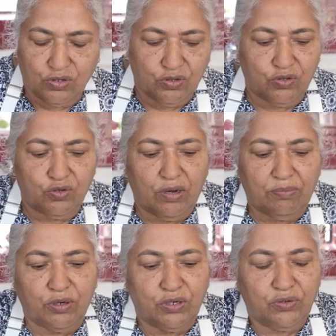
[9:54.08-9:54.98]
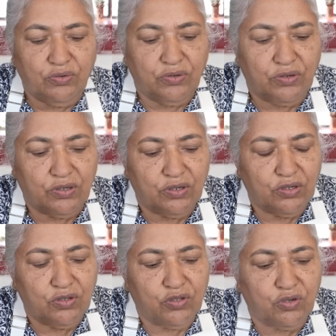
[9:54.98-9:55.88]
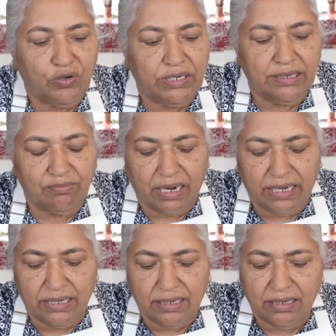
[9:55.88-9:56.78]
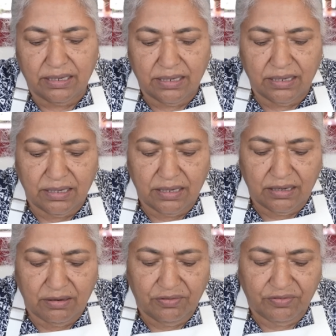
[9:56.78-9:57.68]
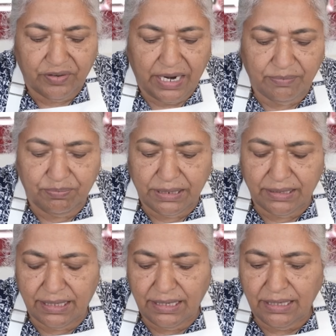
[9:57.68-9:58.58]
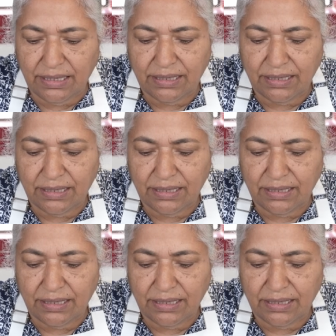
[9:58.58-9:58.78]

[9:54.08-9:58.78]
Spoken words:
so I'm going to throw in my fried bhindi.